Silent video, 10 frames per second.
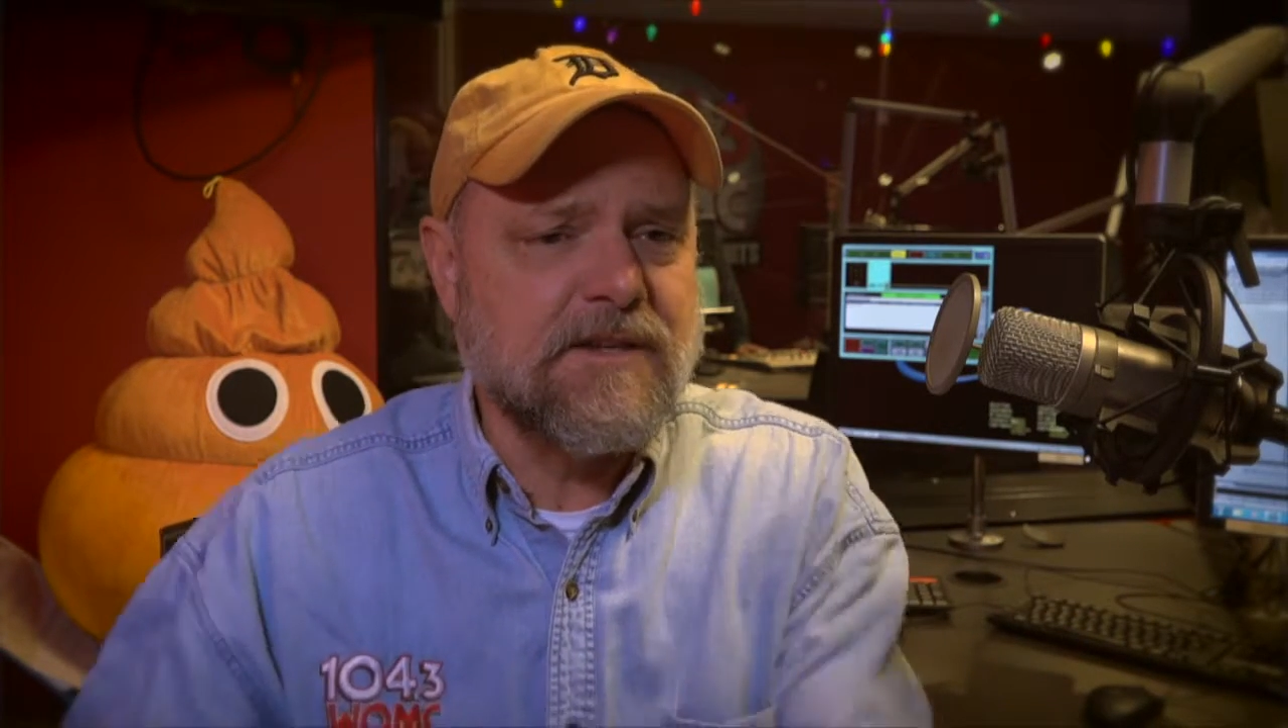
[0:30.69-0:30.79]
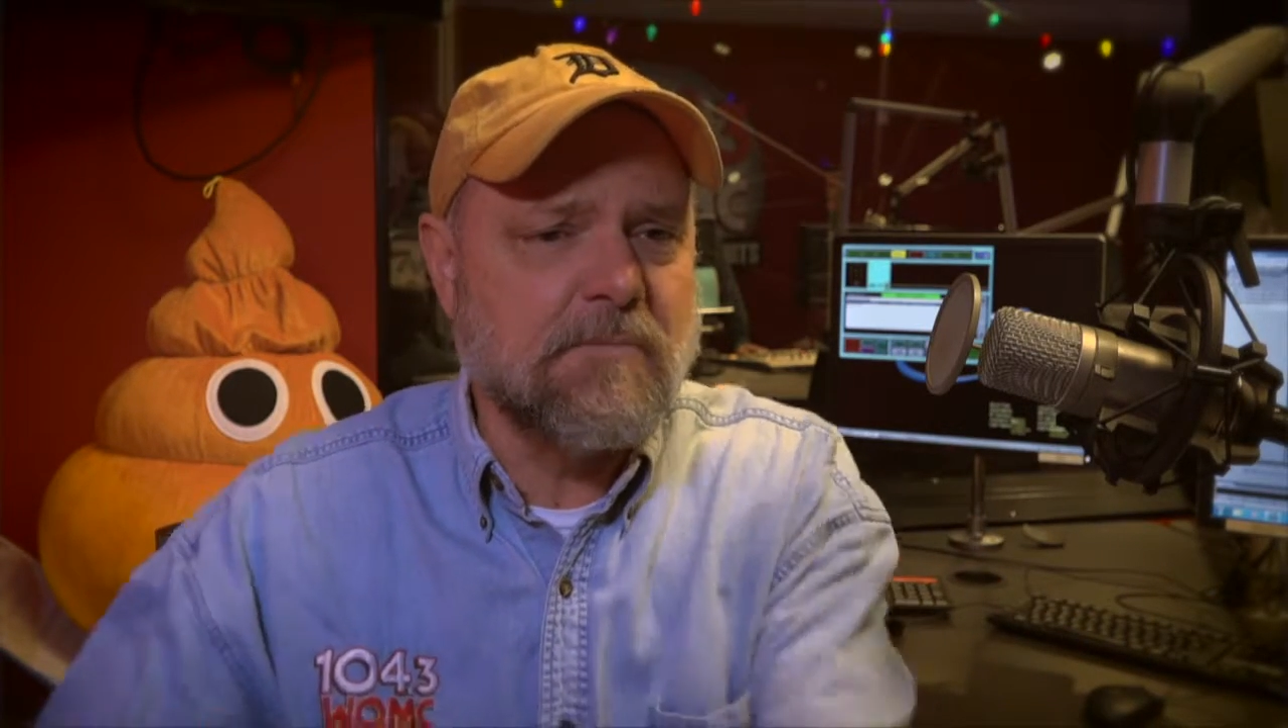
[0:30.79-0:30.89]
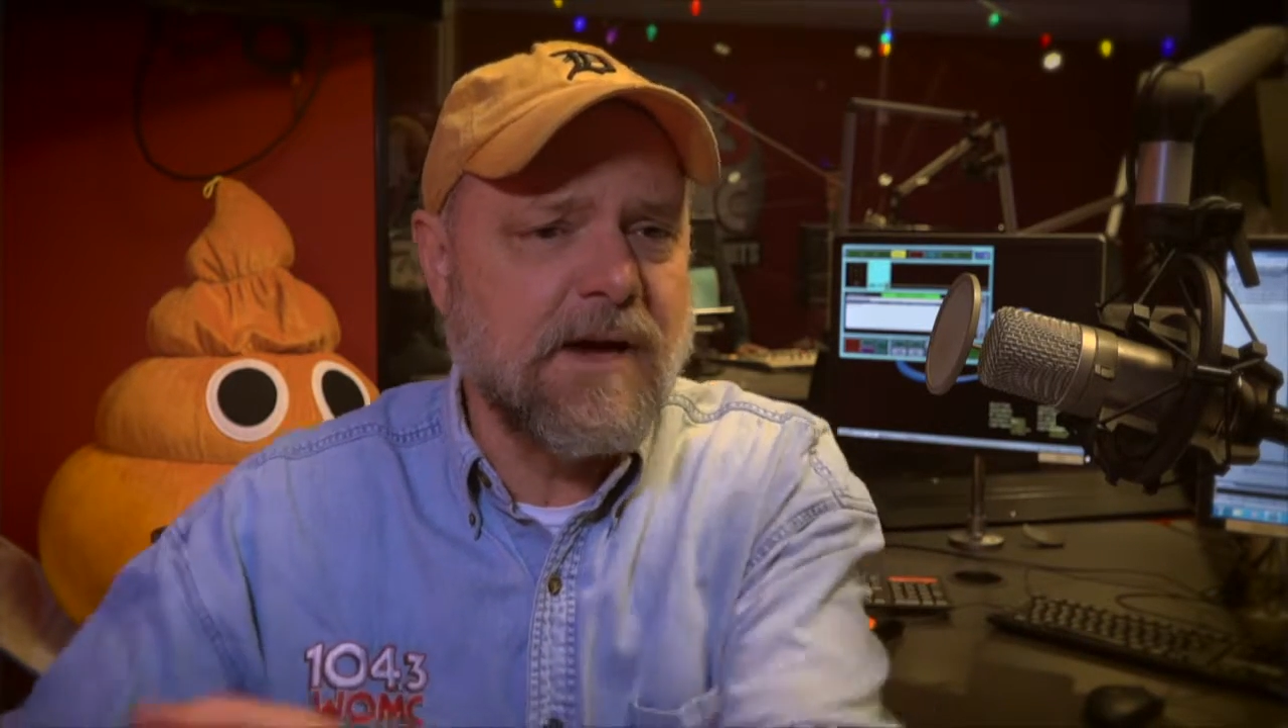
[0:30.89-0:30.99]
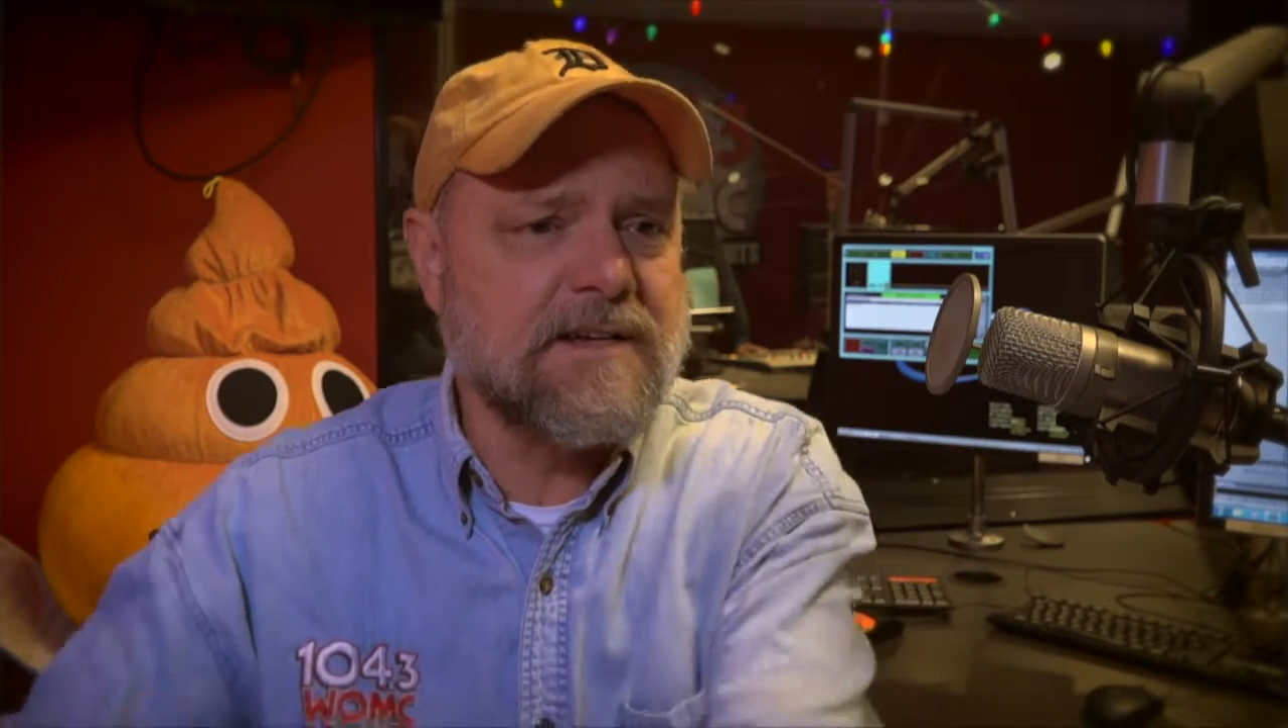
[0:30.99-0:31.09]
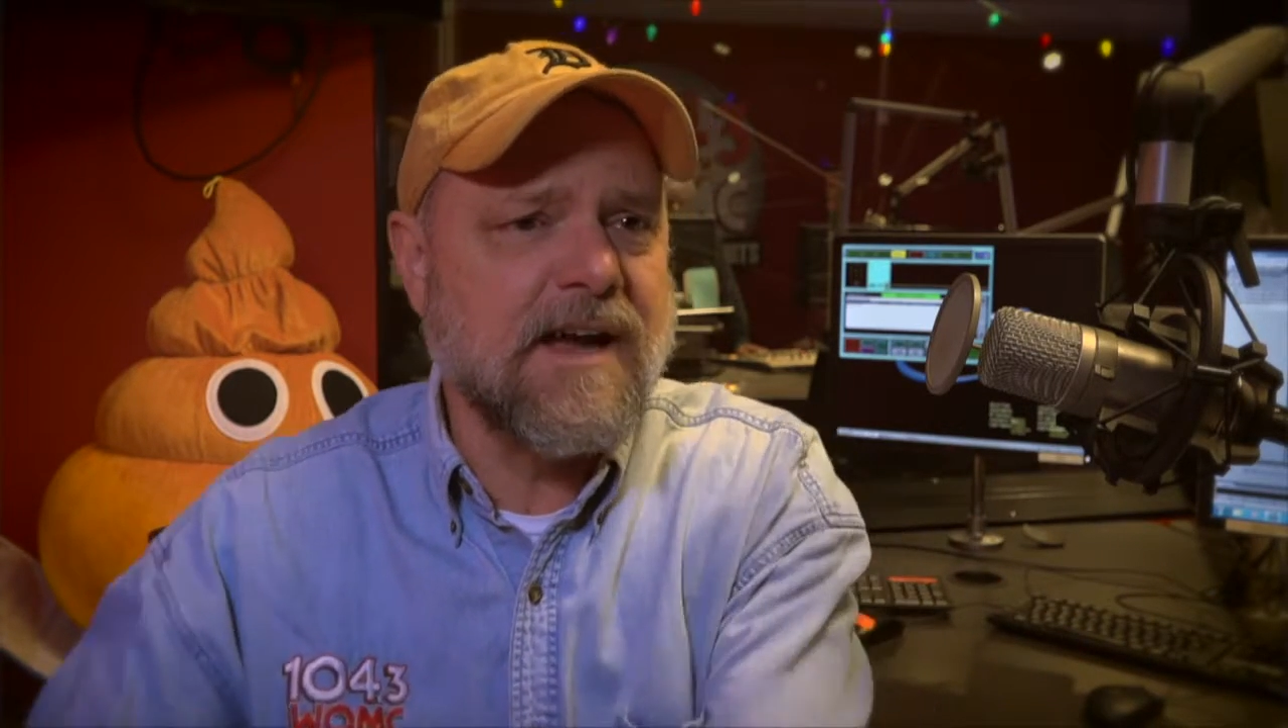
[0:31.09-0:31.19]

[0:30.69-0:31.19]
near my